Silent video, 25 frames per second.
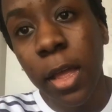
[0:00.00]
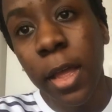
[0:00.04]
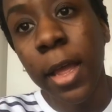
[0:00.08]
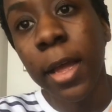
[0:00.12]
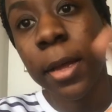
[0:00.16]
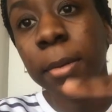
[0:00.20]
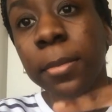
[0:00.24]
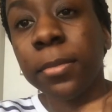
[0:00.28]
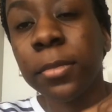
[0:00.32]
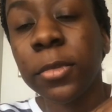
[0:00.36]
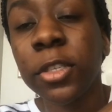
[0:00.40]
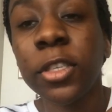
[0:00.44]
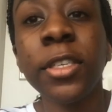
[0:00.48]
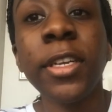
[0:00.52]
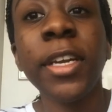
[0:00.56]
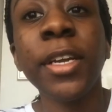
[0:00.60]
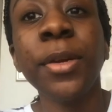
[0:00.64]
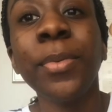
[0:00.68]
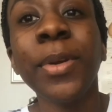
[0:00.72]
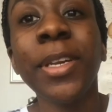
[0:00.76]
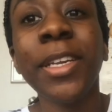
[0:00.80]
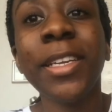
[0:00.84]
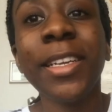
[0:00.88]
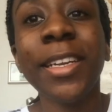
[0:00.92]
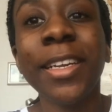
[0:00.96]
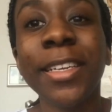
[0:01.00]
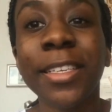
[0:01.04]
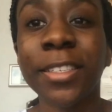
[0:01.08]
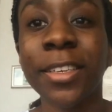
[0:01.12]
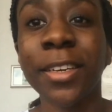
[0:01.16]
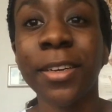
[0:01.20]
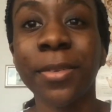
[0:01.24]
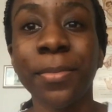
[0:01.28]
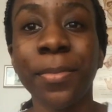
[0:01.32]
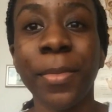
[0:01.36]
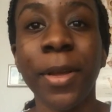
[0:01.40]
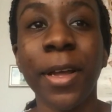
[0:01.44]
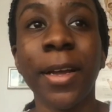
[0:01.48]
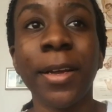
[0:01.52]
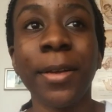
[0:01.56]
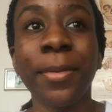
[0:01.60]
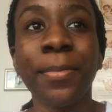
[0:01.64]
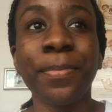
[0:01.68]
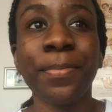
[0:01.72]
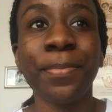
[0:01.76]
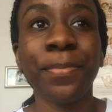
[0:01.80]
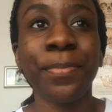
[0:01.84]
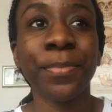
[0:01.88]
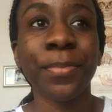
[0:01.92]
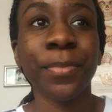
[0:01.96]
Yeah, today we did some,
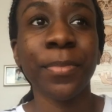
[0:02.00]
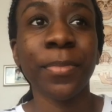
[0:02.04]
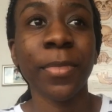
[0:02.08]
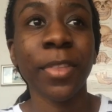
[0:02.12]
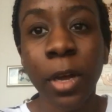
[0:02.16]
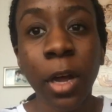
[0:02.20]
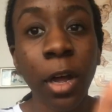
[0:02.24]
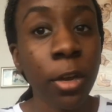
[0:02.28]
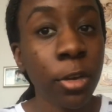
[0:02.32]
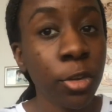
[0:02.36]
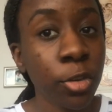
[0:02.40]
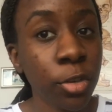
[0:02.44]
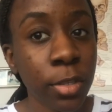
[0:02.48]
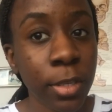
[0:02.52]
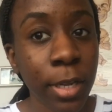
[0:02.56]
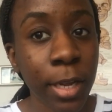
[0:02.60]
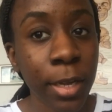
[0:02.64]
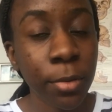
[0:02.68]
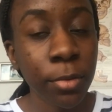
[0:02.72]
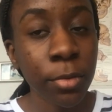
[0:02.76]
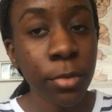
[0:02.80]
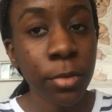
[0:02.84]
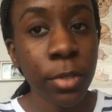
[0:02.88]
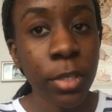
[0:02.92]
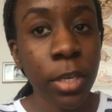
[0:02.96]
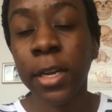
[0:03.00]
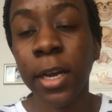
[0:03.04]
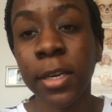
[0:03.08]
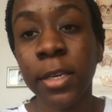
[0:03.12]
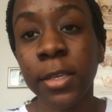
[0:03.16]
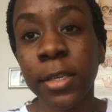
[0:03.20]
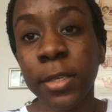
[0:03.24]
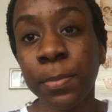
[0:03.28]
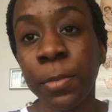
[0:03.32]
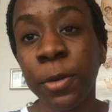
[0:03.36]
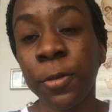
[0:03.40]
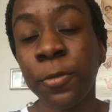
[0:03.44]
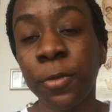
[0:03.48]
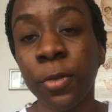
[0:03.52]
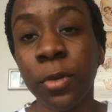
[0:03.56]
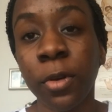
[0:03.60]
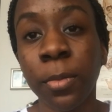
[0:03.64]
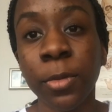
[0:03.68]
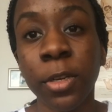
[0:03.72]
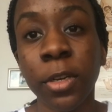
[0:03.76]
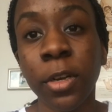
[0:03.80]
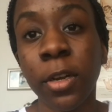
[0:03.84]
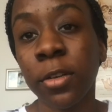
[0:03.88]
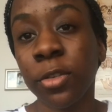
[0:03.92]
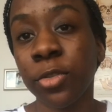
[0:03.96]
um, I
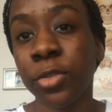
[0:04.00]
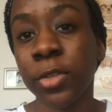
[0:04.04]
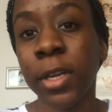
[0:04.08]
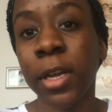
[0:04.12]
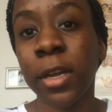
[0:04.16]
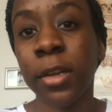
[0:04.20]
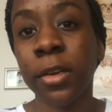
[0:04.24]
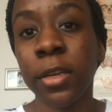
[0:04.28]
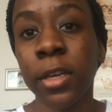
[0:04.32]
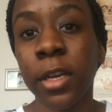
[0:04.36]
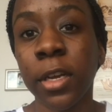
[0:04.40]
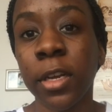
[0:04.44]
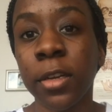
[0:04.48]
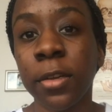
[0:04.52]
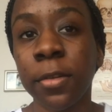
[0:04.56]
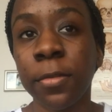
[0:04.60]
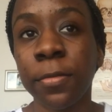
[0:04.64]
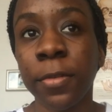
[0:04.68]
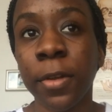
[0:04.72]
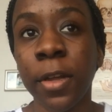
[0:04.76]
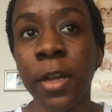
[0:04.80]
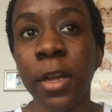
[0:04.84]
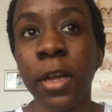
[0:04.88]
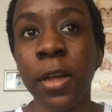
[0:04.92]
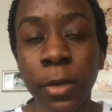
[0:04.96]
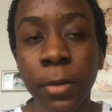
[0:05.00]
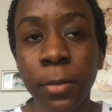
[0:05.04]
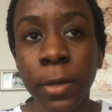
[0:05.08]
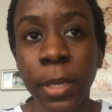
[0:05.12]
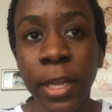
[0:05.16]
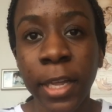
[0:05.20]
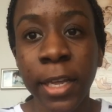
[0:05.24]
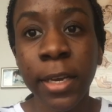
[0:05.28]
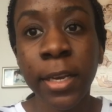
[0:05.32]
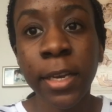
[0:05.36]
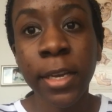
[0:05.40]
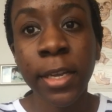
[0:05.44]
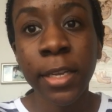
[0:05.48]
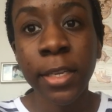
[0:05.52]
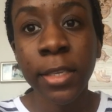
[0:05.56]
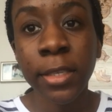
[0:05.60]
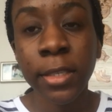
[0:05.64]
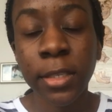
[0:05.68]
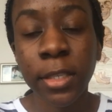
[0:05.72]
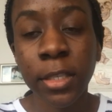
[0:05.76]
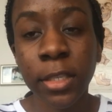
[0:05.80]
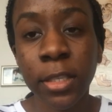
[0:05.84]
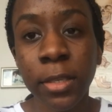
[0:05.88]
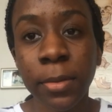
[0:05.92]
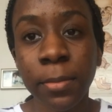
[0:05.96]
performed an ultrasound of my
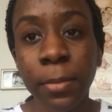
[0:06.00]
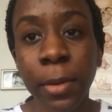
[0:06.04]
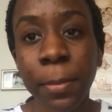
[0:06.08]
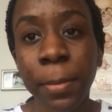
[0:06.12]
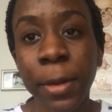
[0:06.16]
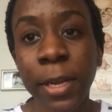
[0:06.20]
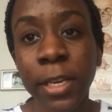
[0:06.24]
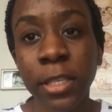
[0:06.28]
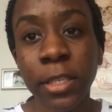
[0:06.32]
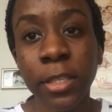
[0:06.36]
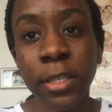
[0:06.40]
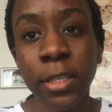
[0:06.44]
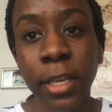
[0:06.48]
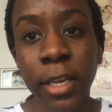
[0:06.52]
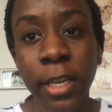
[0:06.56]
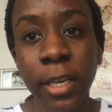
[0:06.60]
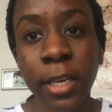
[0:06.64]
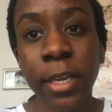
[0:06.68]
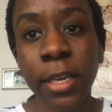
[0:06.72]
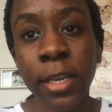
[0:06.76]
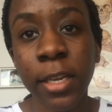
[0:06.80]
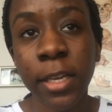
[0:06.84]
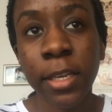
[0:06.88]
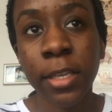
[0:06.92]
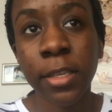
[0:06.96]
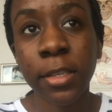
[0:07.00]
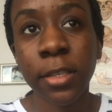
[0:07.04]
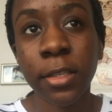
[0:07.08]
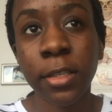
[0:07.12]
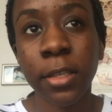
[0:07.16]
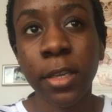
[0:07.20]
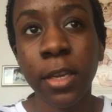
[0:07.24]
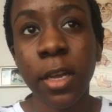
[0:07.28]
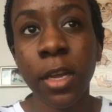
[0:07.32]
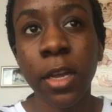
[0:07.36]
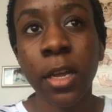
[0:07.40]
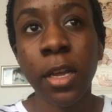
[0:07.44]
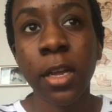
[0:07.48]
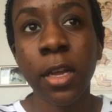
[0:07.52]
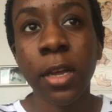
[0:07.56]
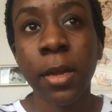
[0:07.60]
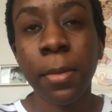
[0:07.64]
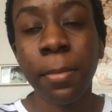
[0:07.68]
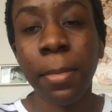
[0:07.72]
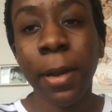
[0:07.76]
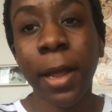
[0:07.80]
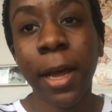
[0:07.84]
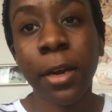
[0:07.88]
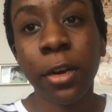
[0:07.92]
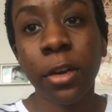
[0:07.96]
patient's kidneys, bladders,
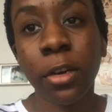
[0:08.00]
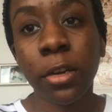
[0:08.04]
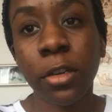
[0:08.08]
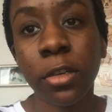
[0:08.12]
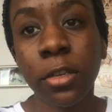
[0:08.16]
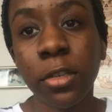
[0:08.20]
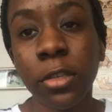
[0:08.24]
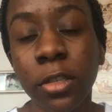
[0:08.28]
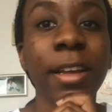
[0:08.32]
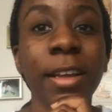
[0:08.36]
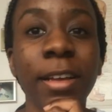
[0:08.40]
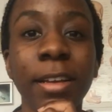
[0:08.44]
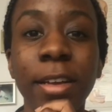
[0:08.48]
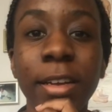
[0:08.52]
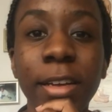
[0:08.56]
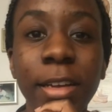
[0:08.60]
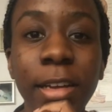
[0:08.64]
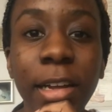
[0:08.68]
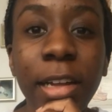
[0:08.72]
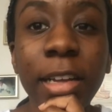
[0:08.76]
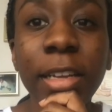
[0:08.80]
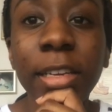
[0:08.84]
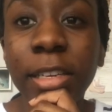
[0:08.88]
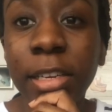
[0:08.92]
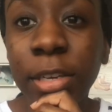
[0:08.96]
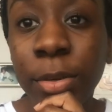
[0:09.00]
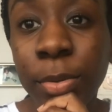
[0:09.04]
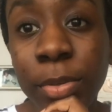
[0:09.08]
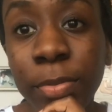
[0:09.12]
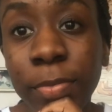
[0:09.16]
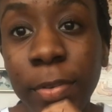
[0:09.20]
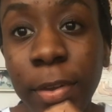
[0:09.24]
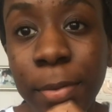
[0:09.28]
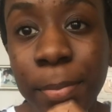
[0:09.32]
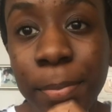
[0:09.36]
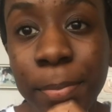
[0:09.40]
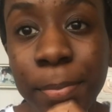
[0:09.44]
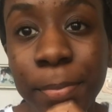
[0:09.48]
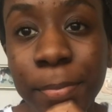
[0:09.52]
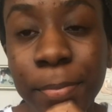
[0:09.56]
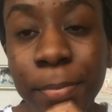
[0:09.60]
and it was fun.